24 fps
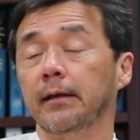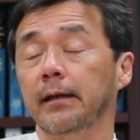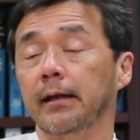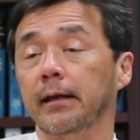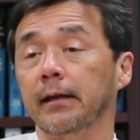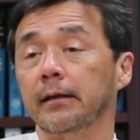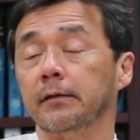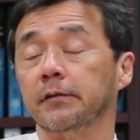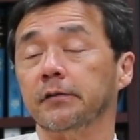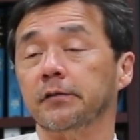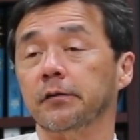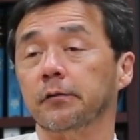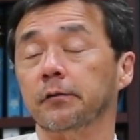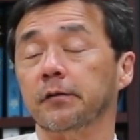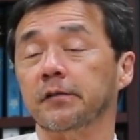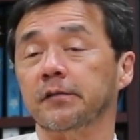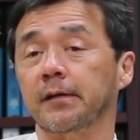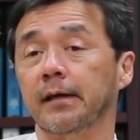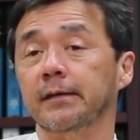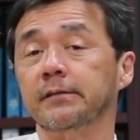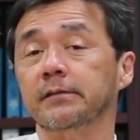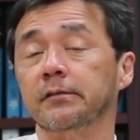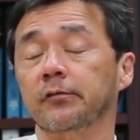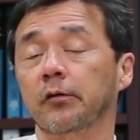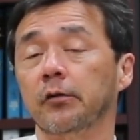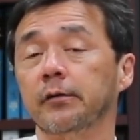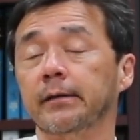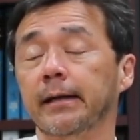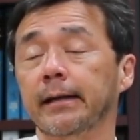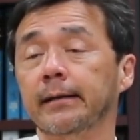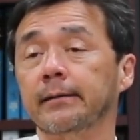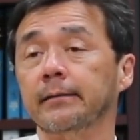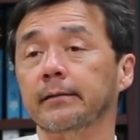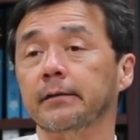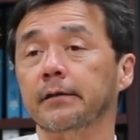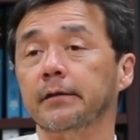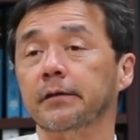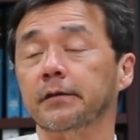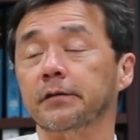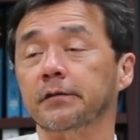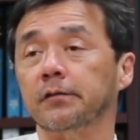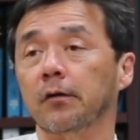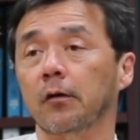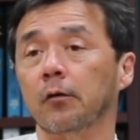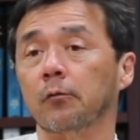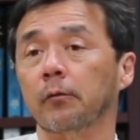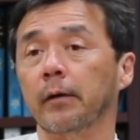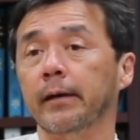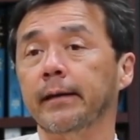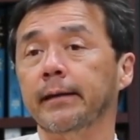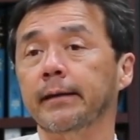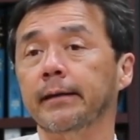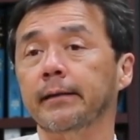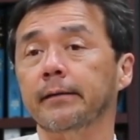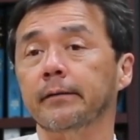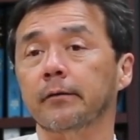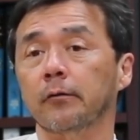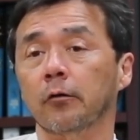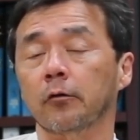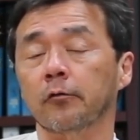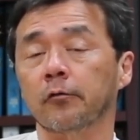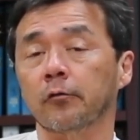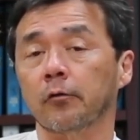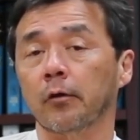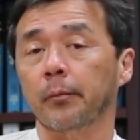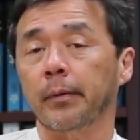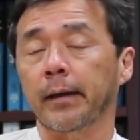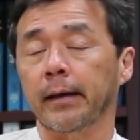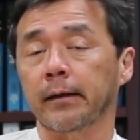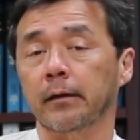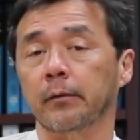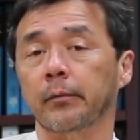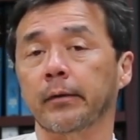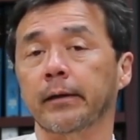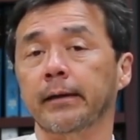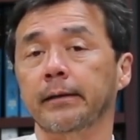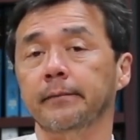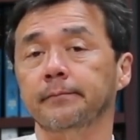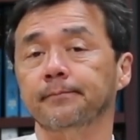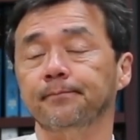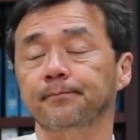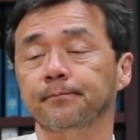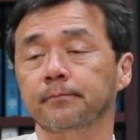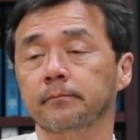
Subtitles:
And so the size of our data is already over a petabyte.